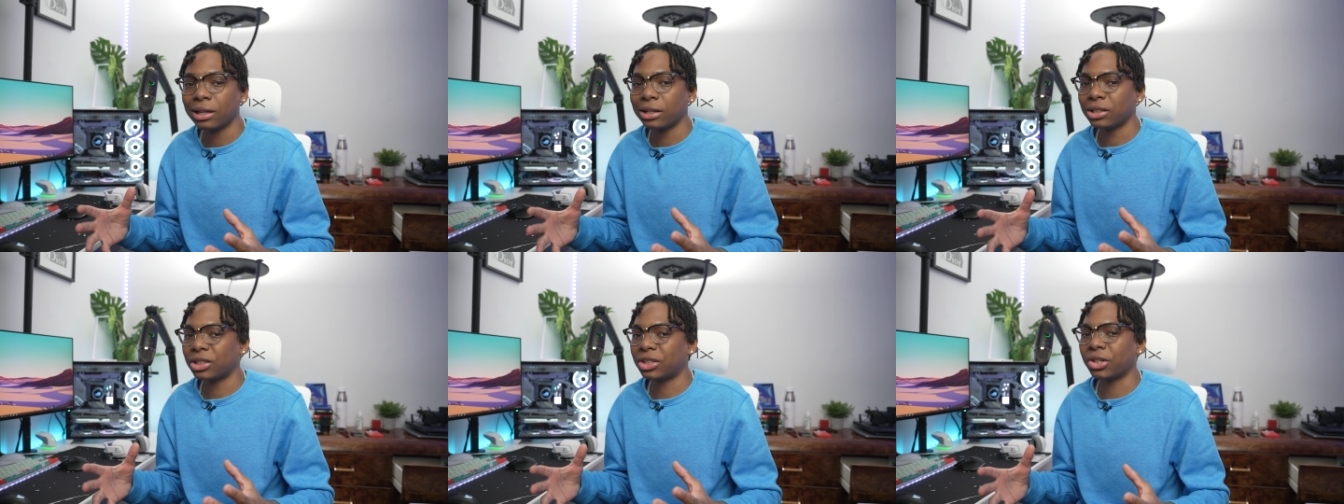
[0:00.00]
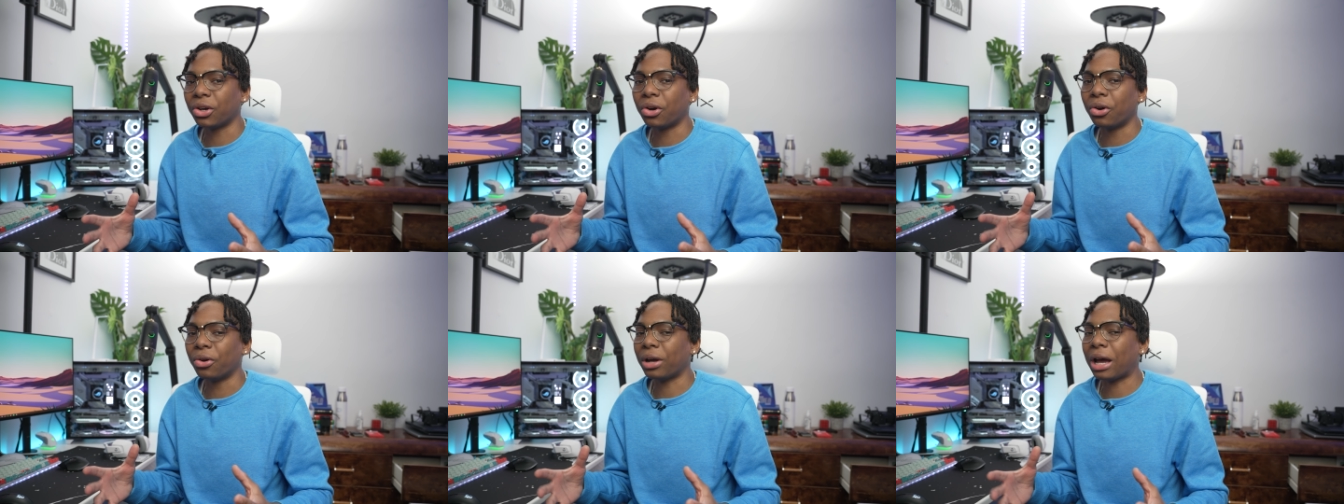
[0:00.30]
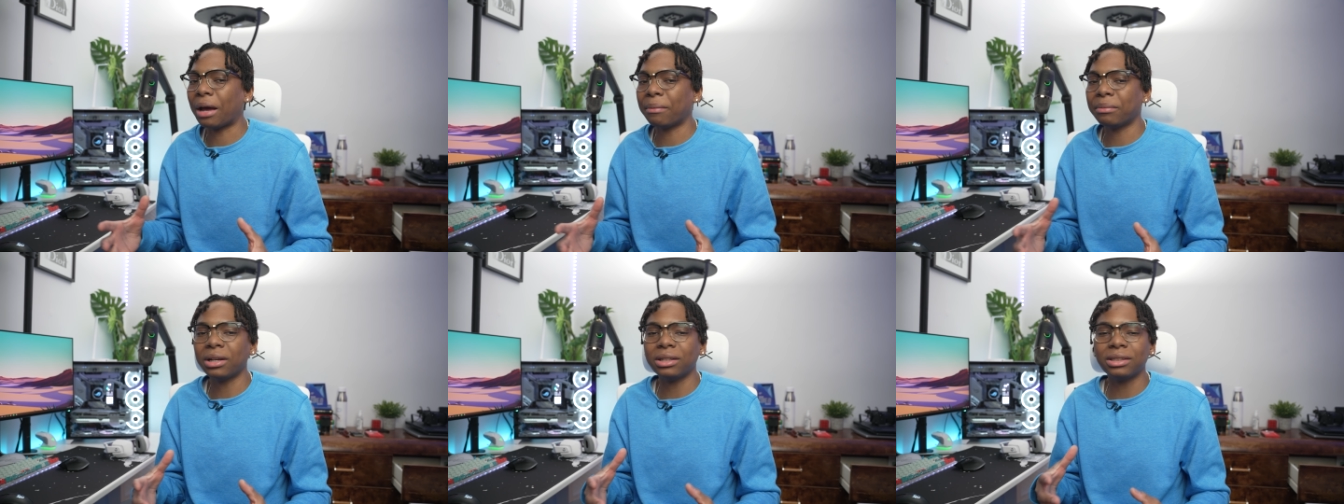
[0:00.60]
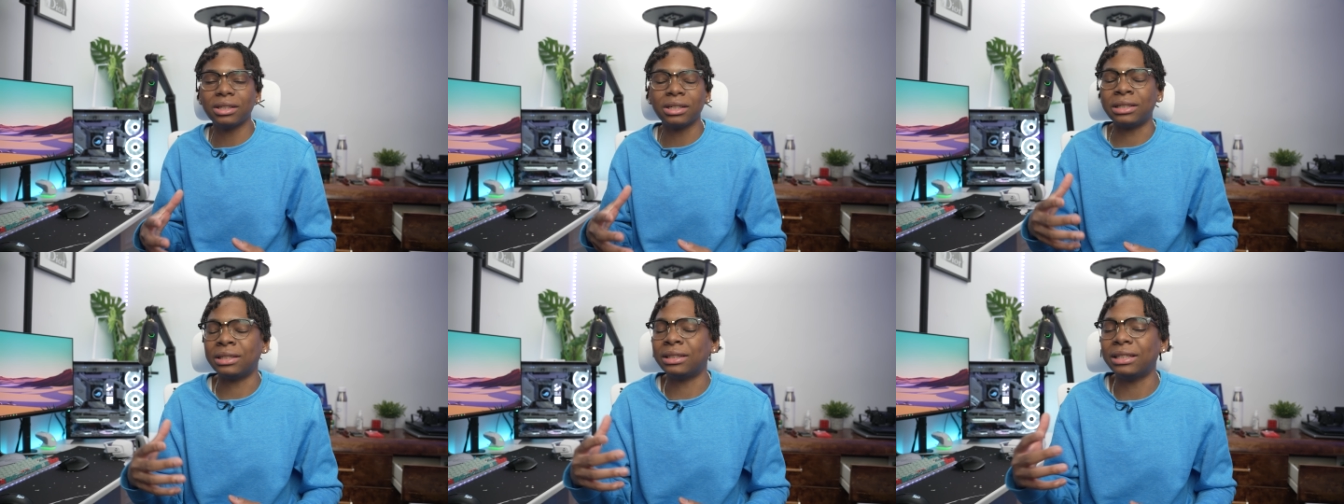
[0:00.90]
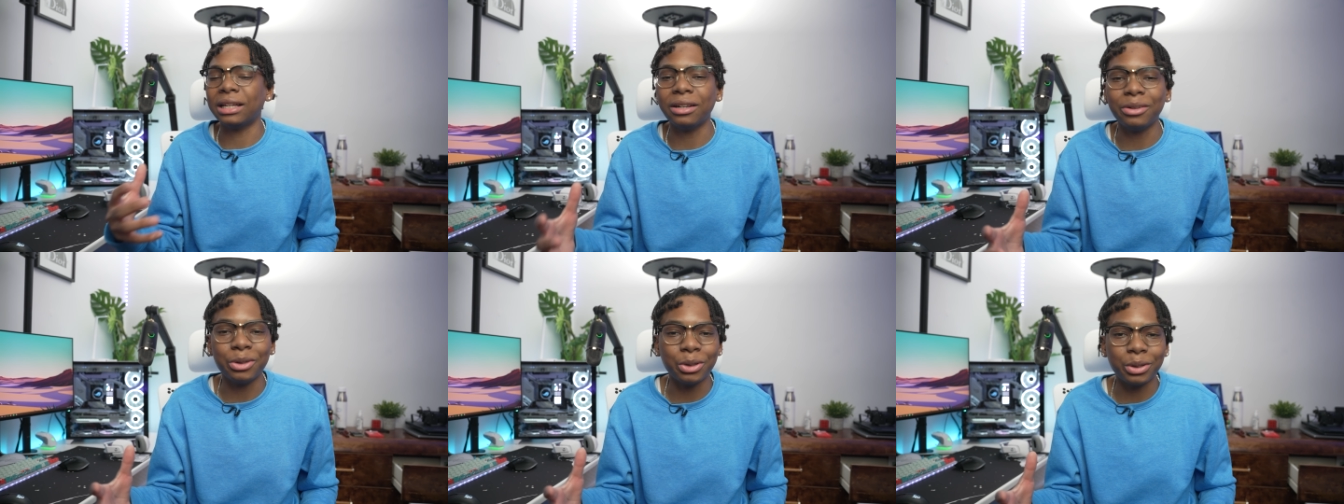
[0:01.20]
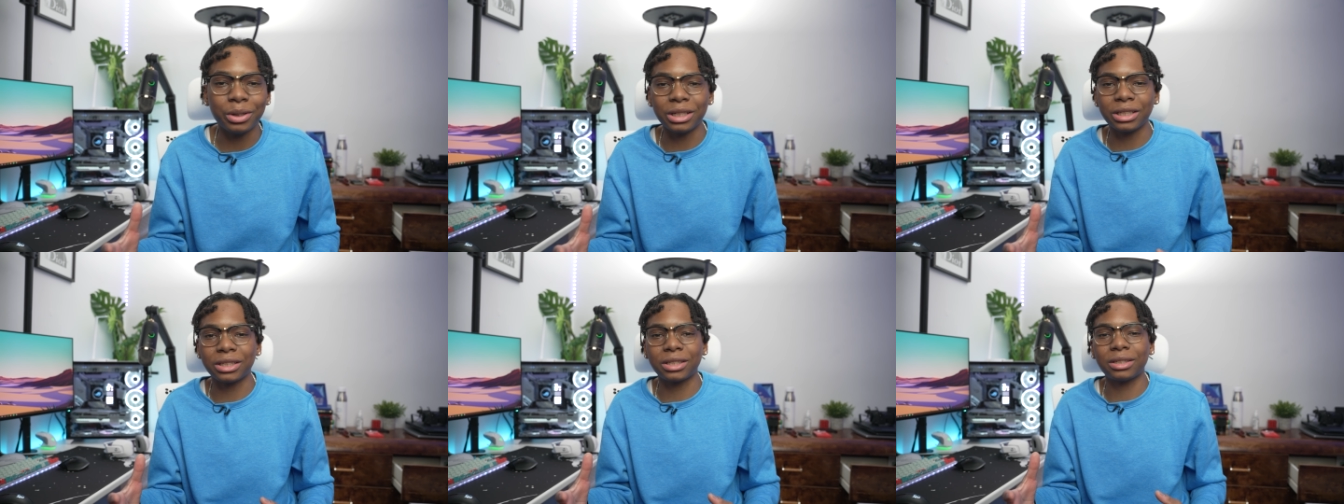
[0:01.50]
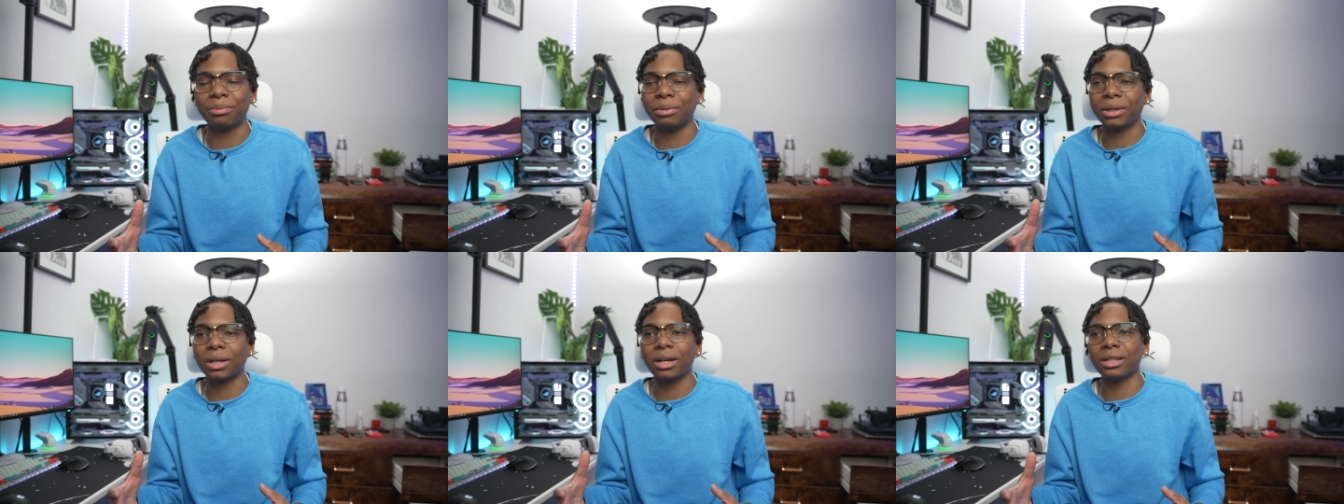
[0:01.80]
so I'm not just telling you this
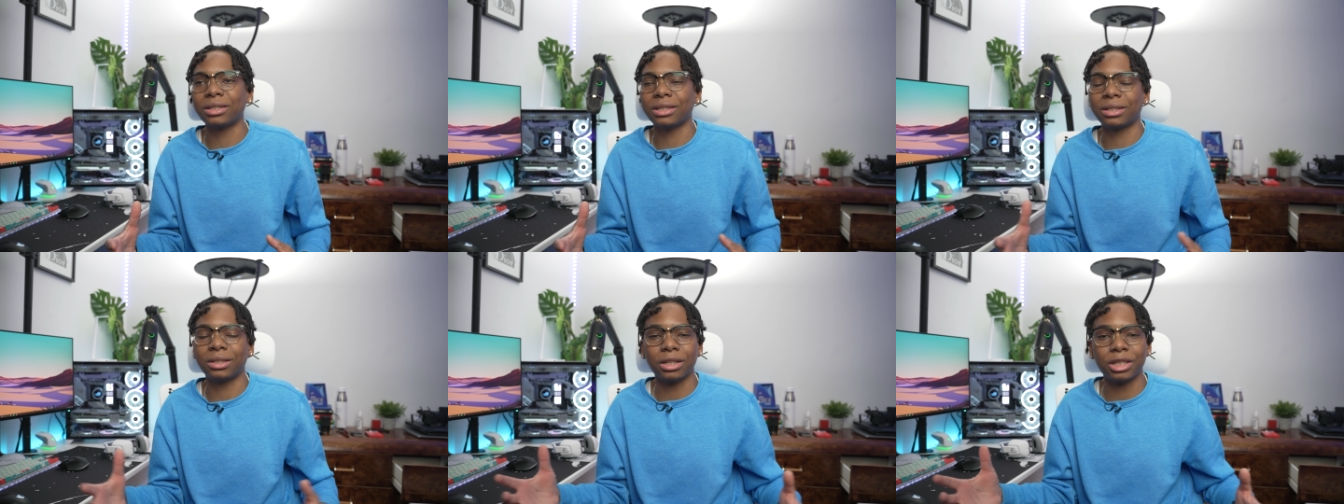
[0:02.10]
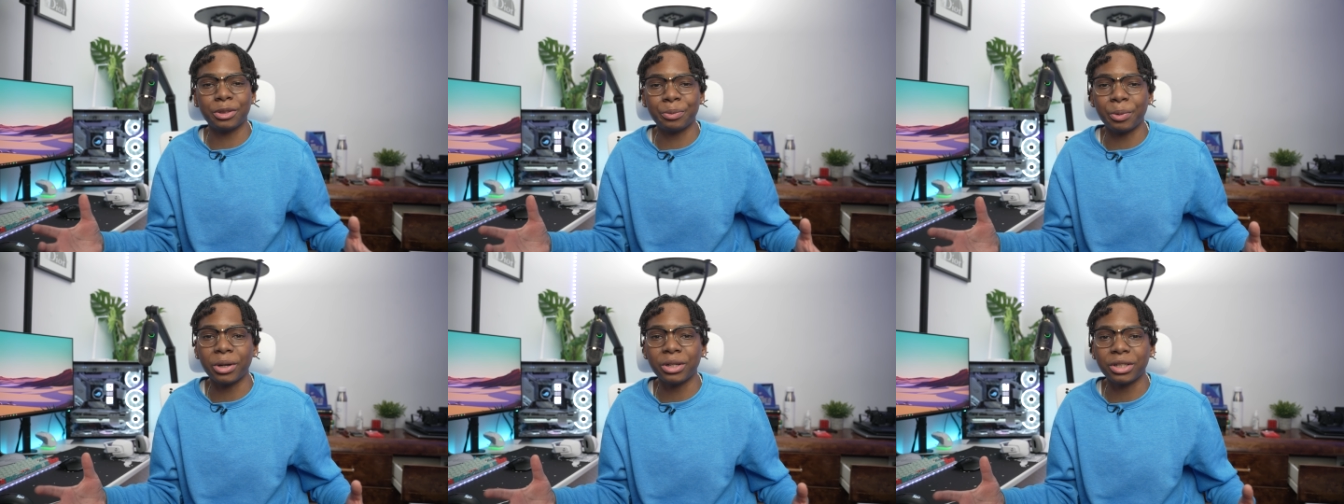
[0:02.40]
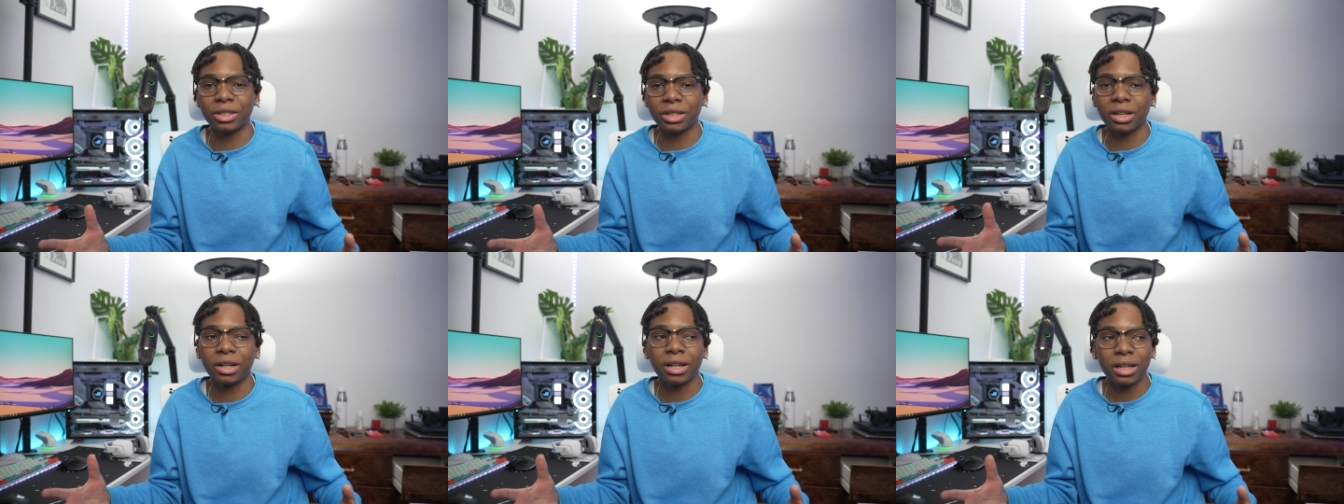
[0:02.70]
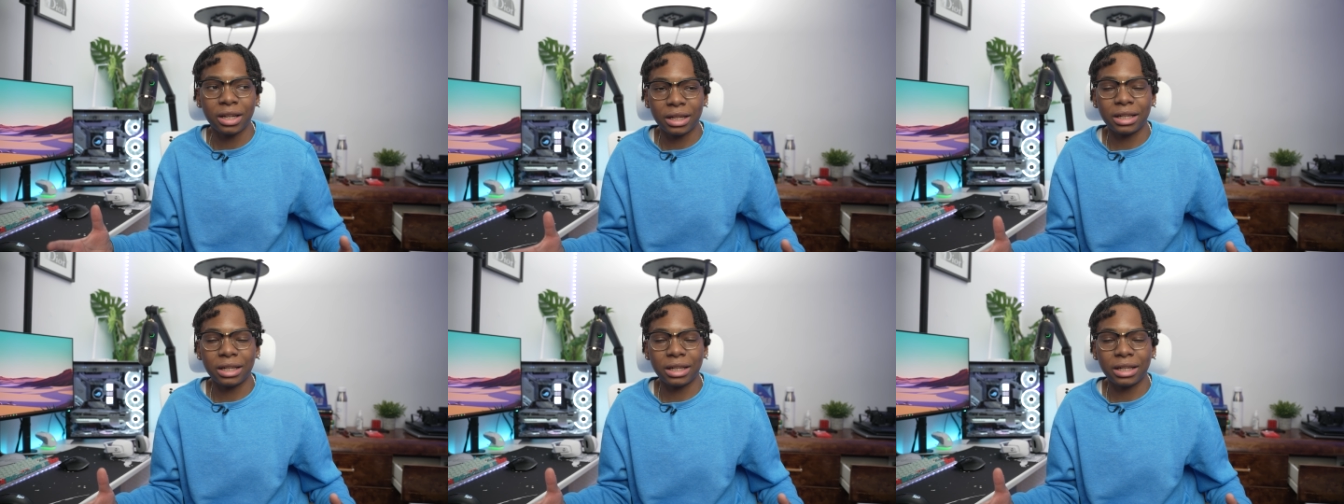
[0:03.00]
because it's a sponsor.